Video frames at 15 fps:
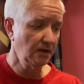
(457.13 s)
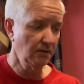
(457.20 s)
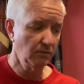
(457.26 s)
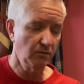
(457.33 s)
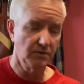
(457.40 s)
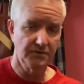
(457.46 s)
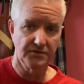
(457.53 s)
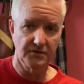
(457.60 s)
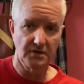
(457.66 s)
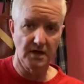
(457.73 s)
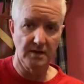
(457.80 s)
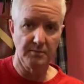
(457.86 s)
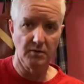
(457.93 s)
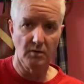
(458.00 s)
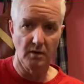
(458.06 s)
with the
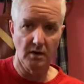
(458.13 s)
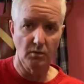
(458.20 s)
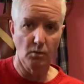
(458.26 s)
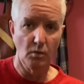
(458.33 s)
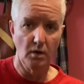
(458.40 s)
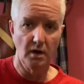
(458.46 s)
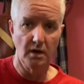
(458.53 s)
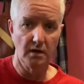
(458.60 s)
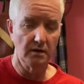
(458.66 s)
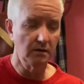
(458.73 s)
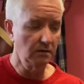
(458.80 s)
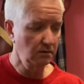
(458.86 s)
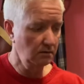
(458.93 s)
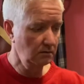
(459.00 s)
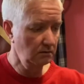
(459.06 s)
capo on 1
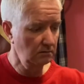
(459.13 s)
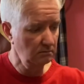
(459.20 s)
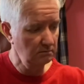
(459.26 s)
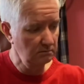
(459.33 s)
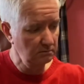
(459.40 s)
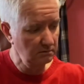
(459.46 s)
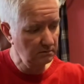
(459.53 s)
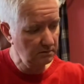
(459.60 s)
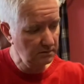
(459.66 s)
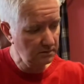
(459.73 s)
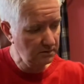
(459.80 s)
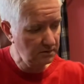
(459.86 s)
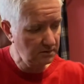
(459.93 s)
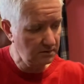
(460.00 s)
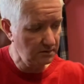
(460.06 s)

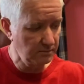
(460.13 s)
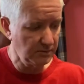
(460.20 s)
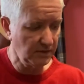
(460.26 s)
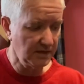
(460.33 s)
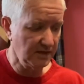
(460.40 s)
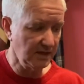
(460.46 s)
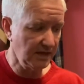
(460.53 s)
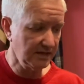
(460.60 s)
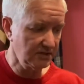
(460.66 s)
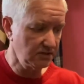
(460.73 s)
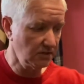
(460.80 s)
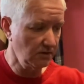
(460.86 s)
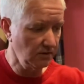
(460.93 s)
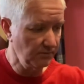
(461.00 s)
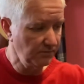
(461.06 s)
to play it like
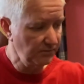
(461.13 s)
so.